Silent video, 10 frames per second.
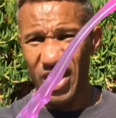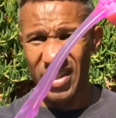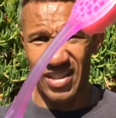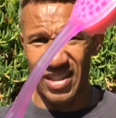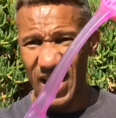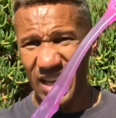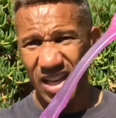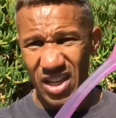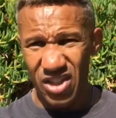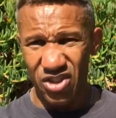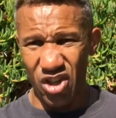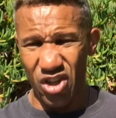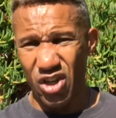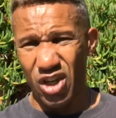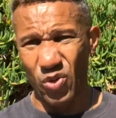I have a
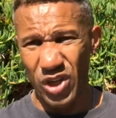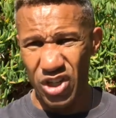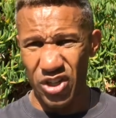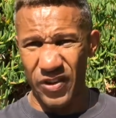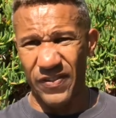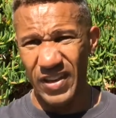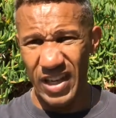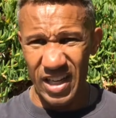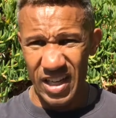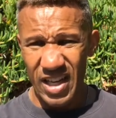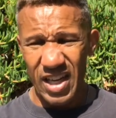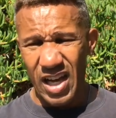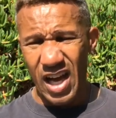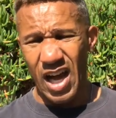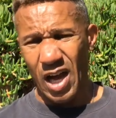step in my
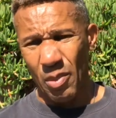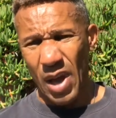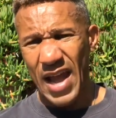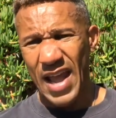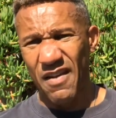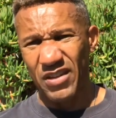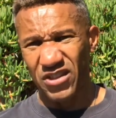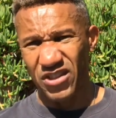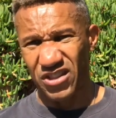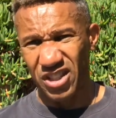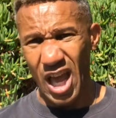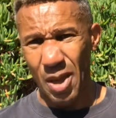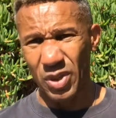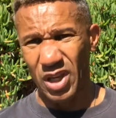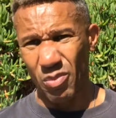shower so I can put my foot on the step.